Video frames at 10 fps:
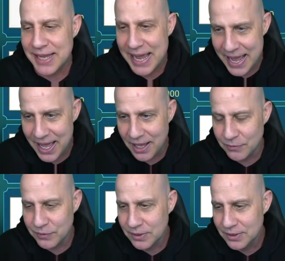
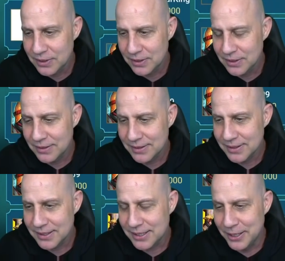have,
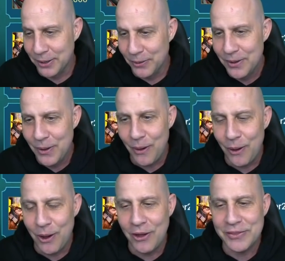you know,
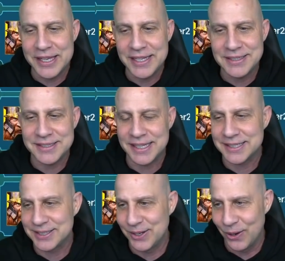all these 6
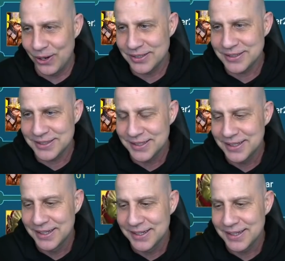stars
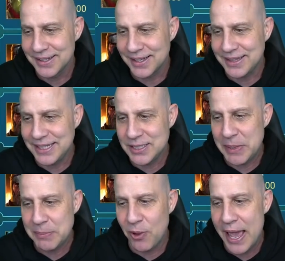like these
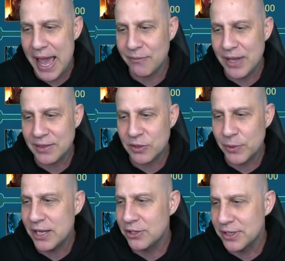people have at
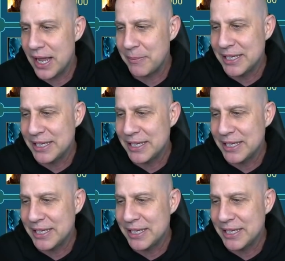300. I mean,